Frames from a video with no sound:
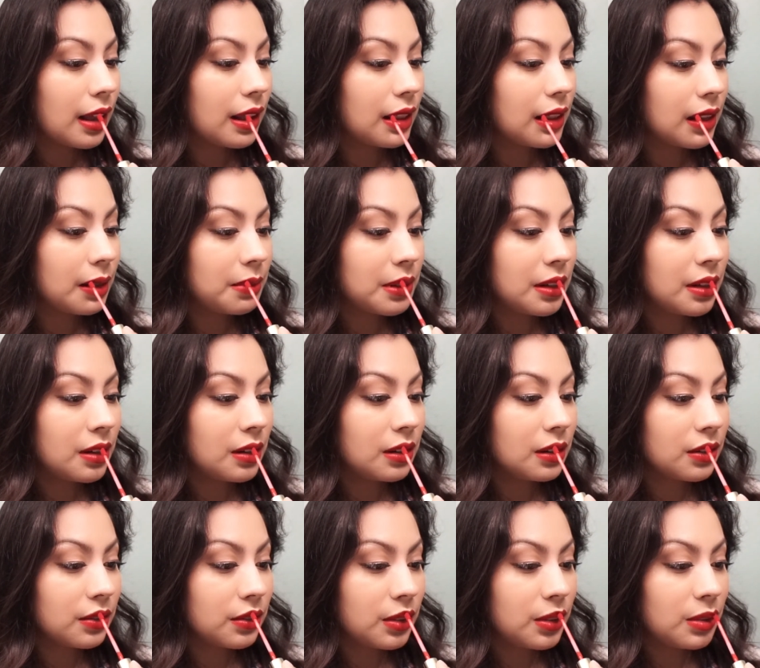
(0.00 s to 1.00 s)
Let me know
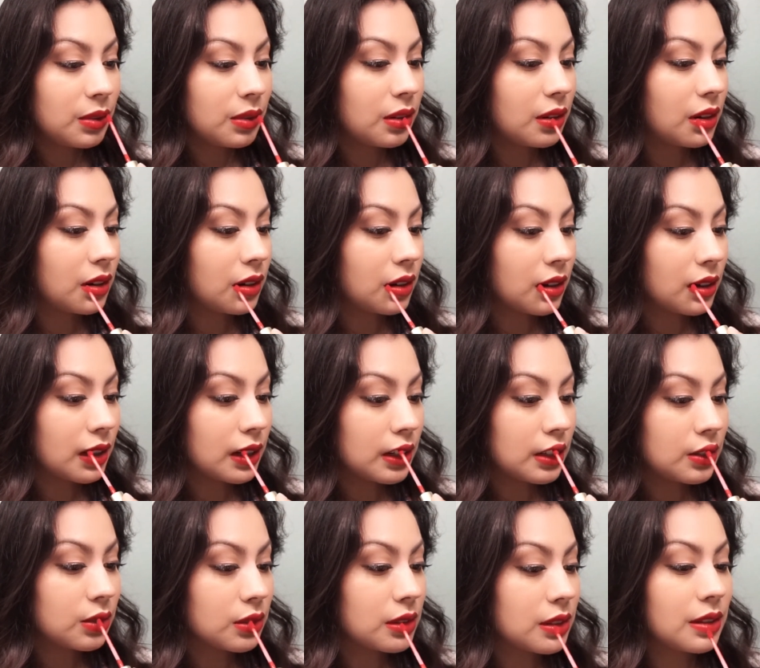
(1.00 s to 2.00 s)
if you are
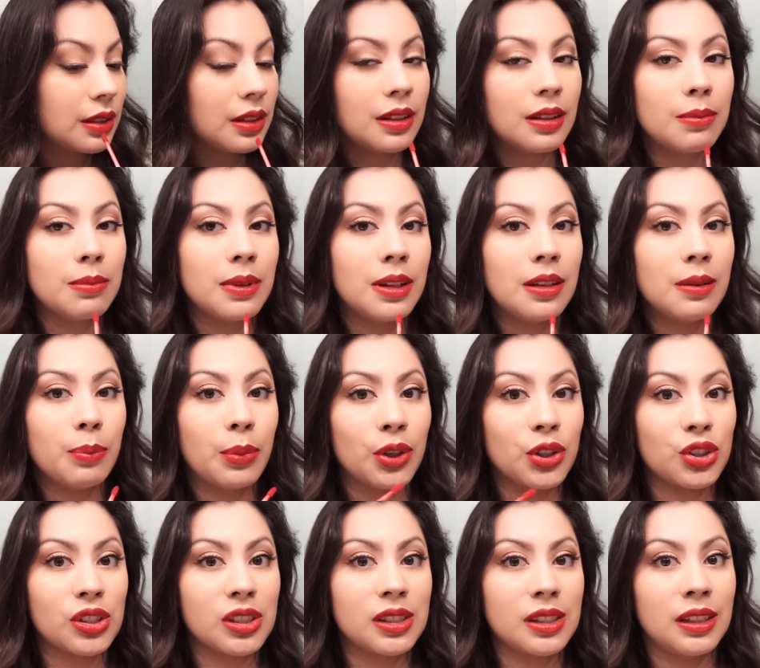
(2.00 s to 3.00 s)
interested in me
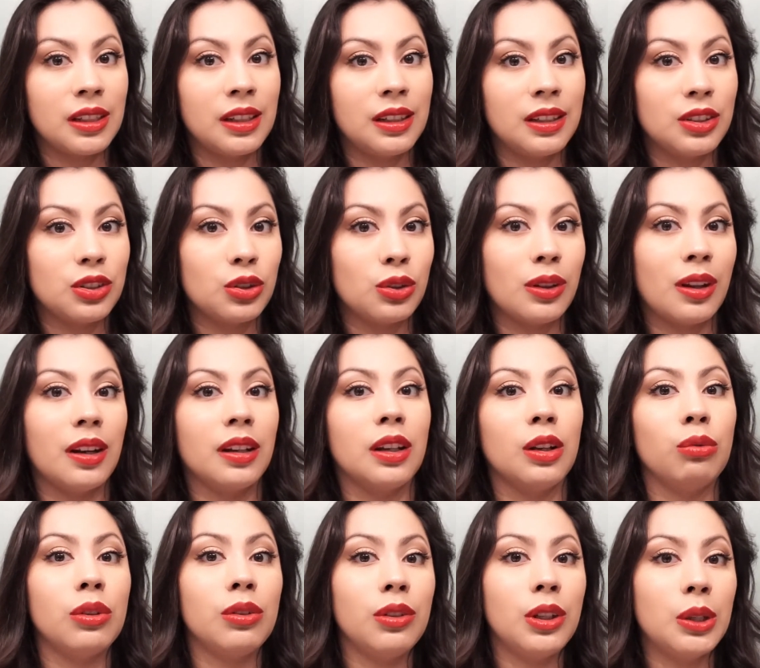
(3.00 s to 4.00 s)
purchasing it so that I
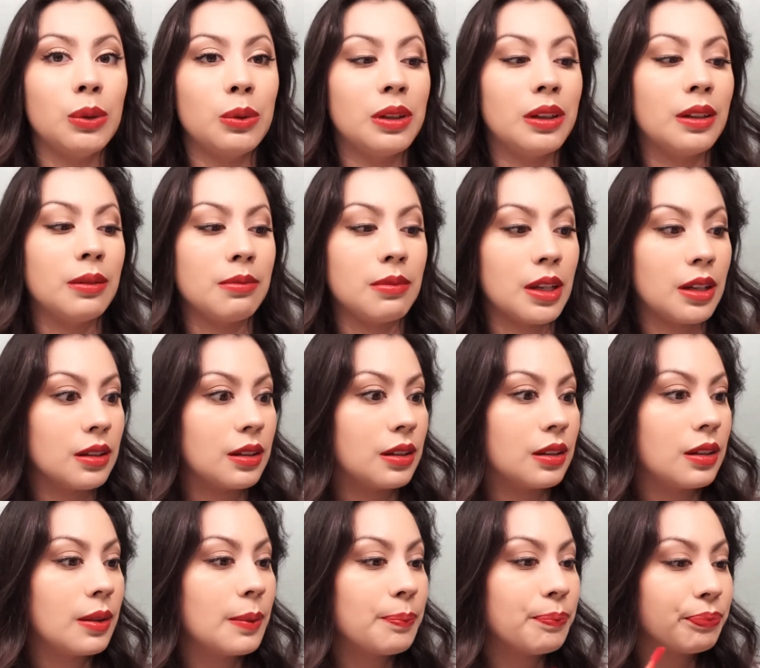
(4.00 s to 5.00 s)
can review it and make
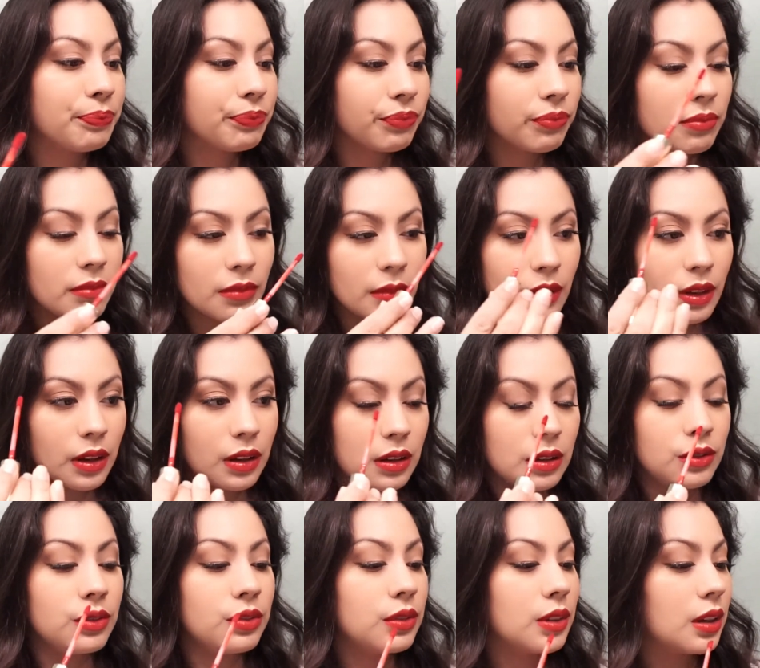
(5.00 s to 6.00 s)

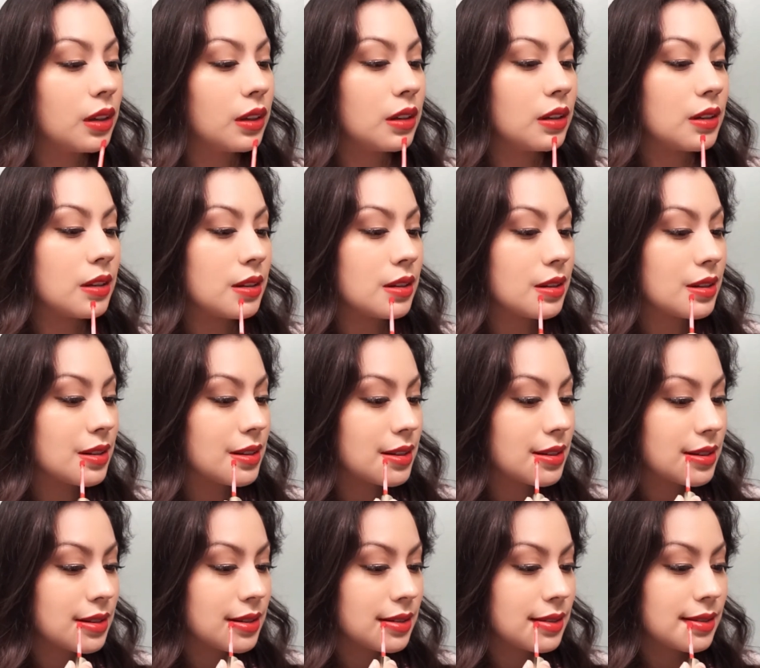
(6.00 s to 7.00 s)
a
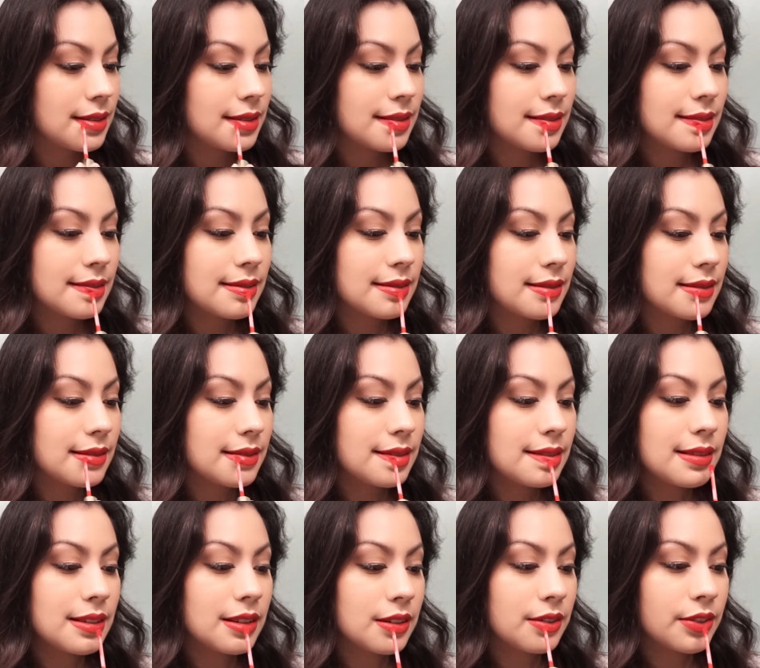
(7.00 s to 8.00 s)

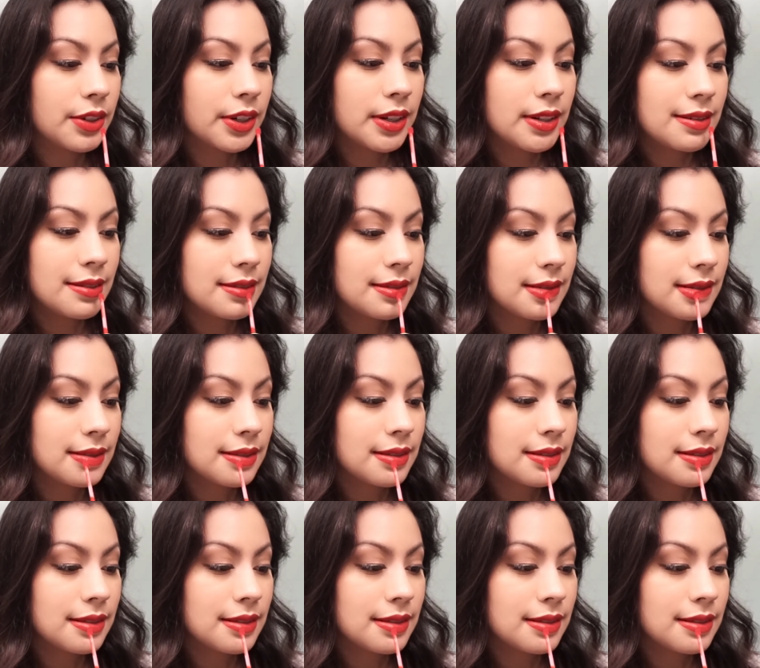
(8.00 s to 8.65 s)
look for you.